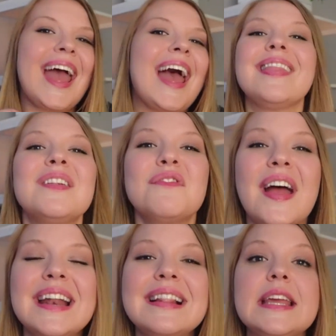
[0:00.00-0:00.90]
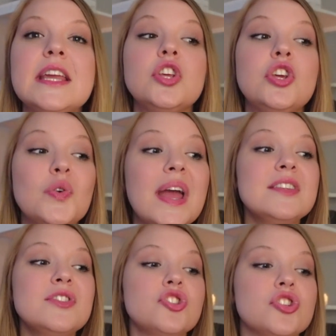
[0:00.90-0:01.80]
And then finally, you can
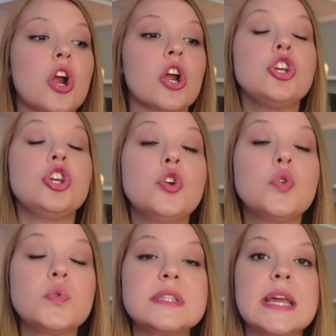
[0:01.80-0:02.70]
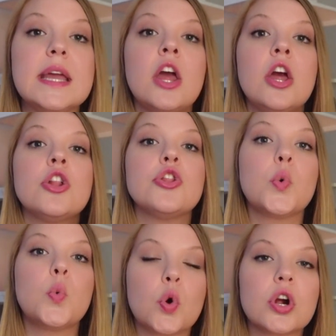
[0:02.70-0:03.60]
start using the
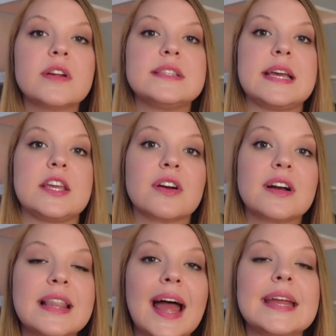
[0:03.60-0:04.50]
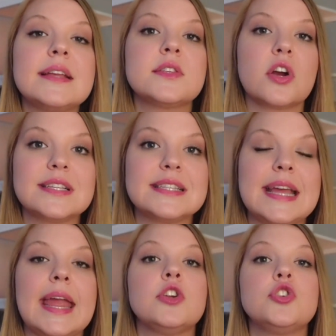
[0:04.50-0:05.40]
words that your clients are
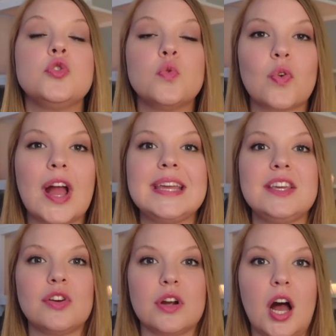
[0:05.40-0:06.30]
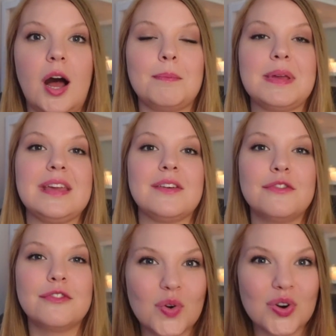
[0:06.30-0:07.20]
saying to write your copy
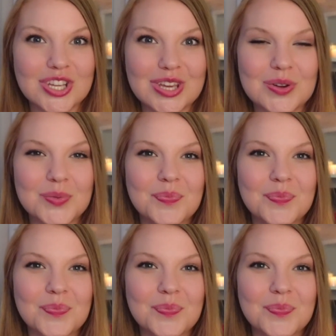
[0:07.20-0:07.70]
for you.